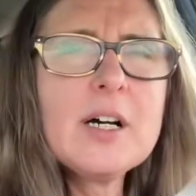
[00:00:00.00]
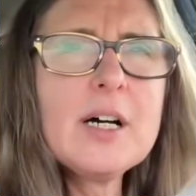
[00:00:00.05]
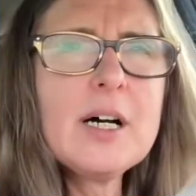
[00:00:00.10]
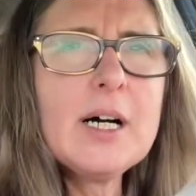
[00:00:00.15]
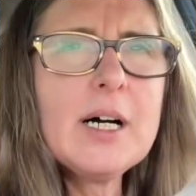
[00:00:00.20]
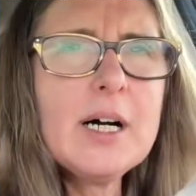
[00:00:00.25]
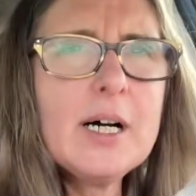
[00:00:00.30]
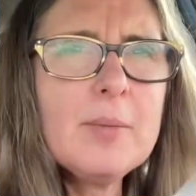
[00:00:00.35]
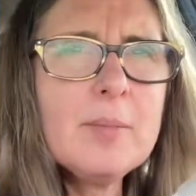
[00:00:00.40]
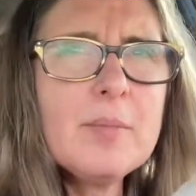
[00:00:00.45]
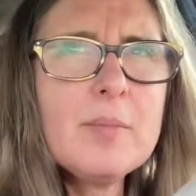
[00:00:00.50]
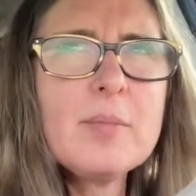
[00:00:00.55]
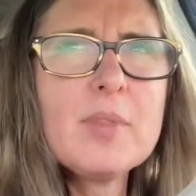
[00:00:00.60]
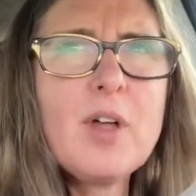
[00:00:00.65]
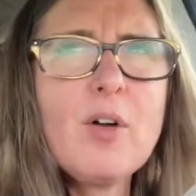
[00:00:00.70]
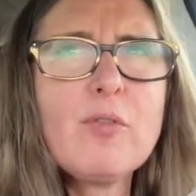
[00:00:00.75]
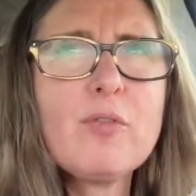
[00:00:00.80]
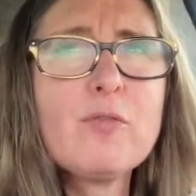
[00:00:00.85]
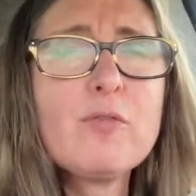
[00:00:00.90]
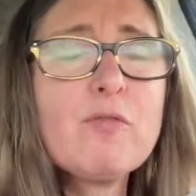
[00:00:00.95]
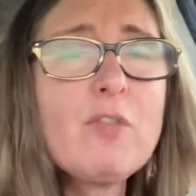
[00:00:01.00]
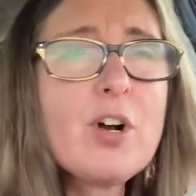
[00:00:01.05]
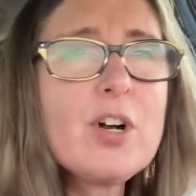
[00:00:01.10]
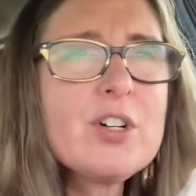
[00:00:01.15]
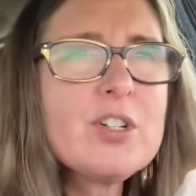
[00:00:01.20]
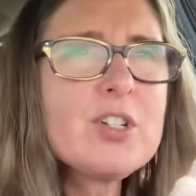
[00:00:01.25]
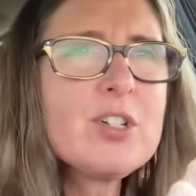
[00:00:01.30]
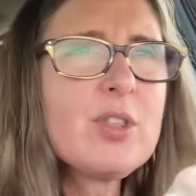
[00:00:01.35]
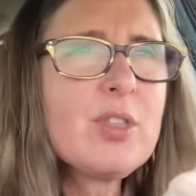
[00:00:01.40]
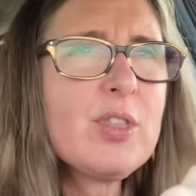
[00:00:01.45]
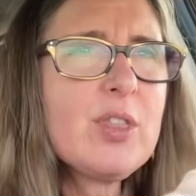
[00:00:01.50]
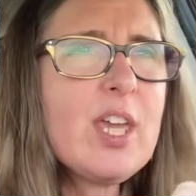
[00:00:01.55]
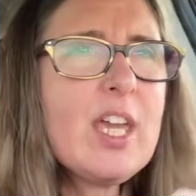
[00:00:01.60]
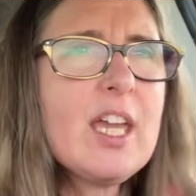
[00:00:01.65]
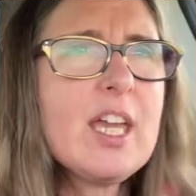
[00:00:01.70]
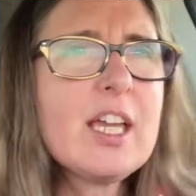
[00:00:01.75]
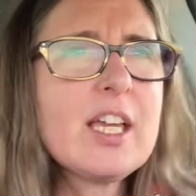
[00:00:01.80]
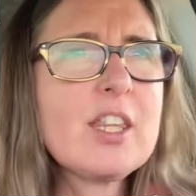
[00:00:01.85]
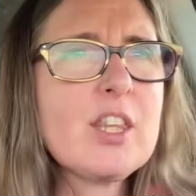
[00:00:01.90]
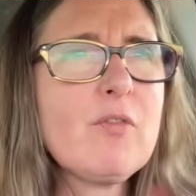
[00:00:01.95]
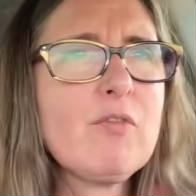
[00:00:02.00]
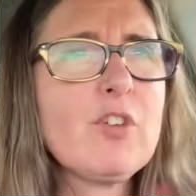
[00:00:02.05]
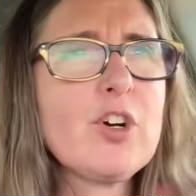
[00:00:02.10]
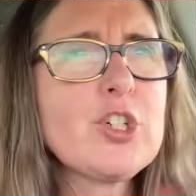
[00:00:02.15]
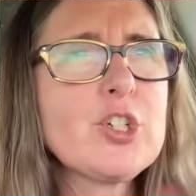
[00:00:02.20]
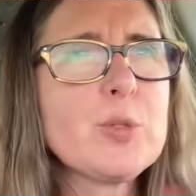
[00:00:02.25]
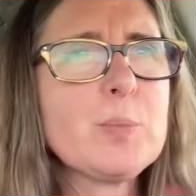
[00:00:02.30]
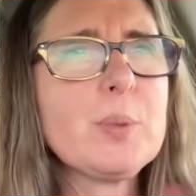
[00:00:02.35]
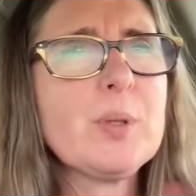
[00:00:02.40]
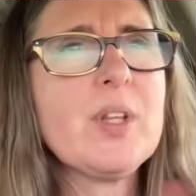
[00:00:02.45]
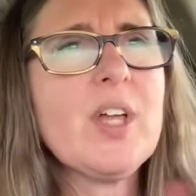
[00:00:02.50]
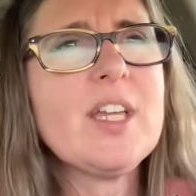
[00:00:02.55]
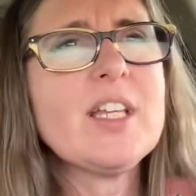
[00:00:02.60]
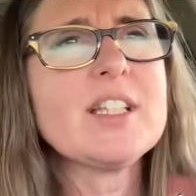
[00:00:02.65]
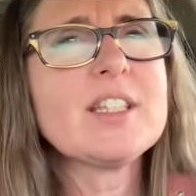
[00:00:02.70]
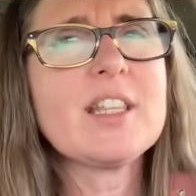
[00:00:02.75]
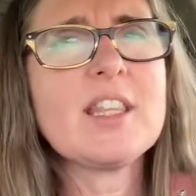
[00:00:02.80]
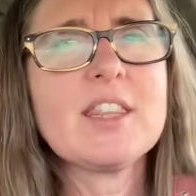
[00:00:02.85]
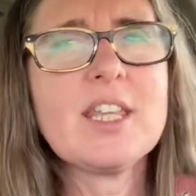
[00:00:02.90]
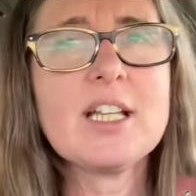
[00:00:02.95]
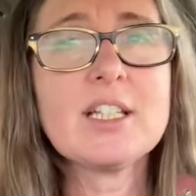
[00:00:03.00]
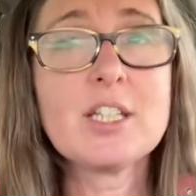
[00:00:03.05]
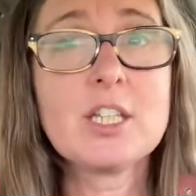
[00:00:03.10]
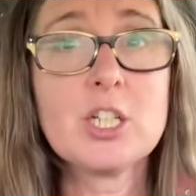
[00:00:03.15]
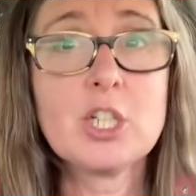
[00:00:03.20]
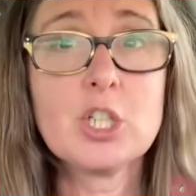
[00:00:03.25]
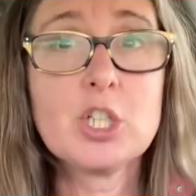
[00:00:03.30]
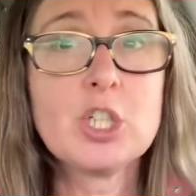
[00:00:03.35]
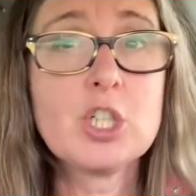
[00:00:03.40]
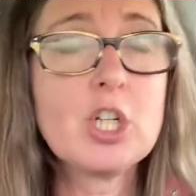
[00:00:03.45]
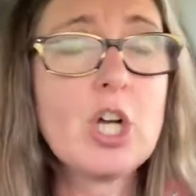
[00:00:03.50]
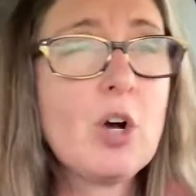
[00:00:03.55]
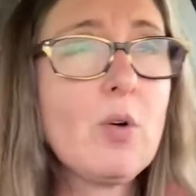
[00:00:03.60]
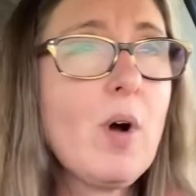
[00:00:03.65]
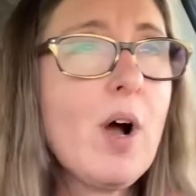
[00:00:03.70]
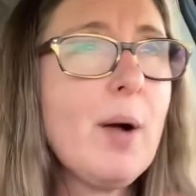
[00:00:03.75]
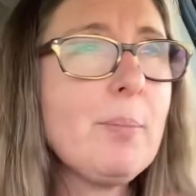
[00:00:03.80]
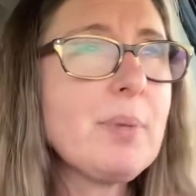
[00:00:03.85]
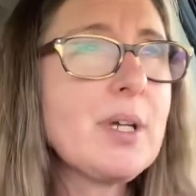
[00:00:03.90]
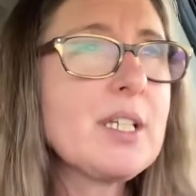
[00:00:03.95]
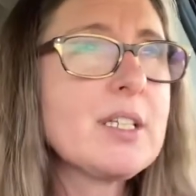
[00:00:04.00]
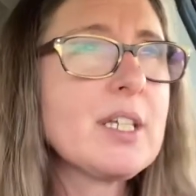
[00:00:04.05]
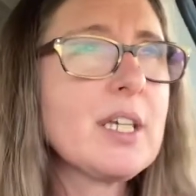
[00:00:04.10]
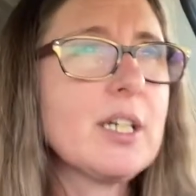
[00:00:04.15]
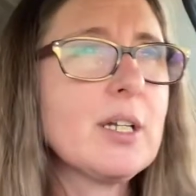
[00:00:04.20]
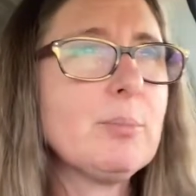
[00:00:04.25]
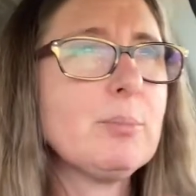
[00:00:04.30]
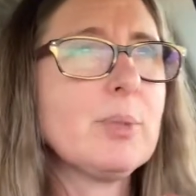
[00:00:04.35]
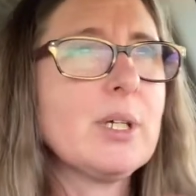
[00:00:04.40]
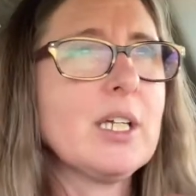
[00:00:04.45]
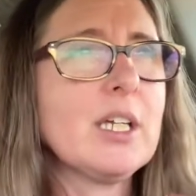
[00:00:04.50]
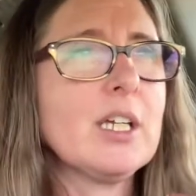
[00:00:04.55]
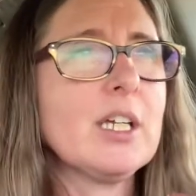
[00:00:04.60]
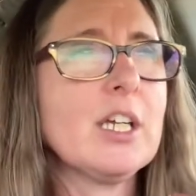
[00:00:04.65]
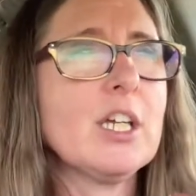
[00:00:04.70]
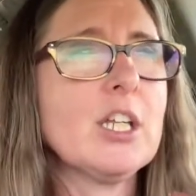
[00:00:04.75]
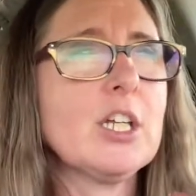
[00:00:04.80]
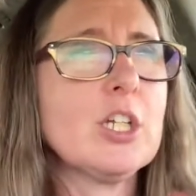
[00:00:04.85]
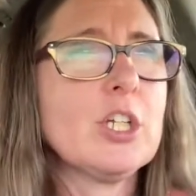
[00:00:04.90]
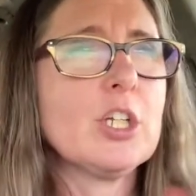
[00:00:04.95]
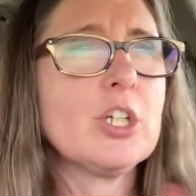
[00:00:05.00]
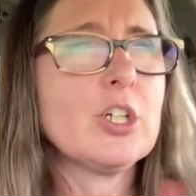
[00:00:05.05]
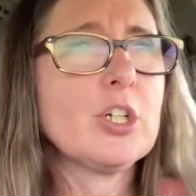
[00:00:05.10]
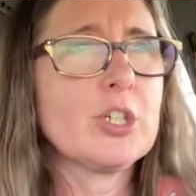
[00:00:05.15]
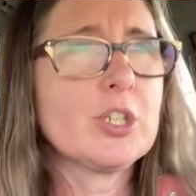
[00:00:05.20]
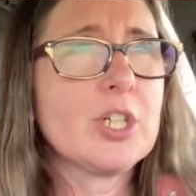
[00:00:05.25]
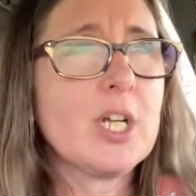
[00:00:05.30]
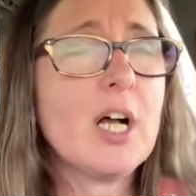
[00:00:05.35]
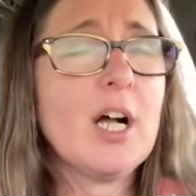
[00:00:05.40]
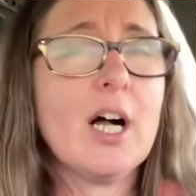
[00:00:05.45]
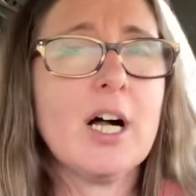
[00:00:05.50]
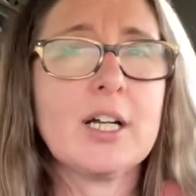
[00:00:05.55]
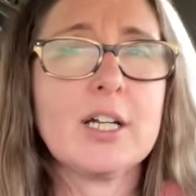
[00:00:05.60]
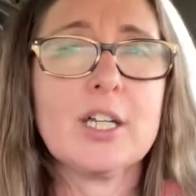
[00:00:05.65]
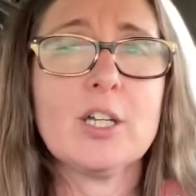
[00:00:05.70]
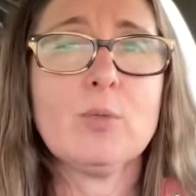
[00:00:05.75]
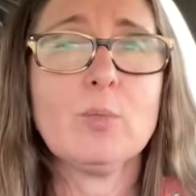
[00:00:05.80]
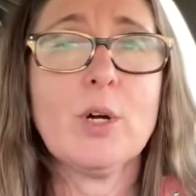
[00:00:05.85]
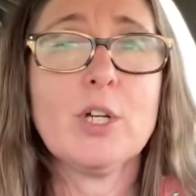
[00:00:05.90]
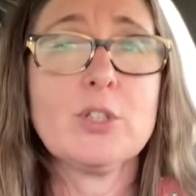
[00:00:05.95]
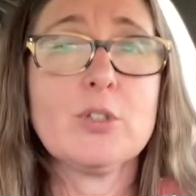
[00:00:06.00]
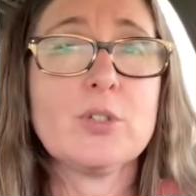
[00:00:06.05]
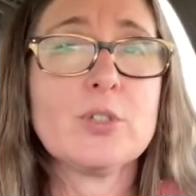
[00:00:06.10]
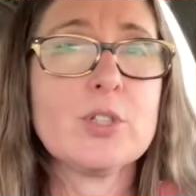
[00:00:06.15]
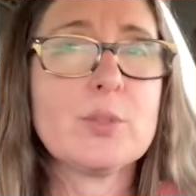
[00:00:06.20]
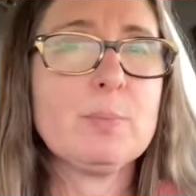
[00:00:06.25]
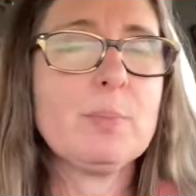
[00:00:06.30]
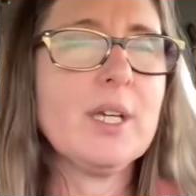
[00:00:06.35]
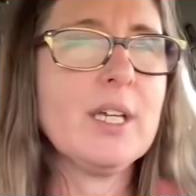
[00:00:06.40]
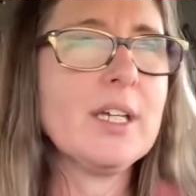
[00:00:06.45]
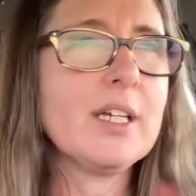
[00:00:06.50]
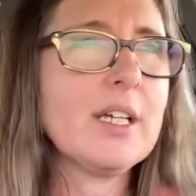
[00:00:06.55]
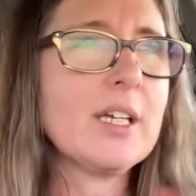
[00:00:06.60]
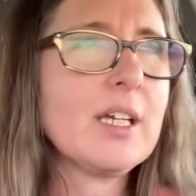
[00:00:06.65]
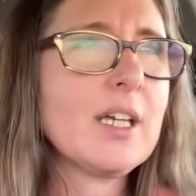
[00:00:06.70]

um, the first thing, the first place that that's going to show up is going to be in your tongue and what you speak.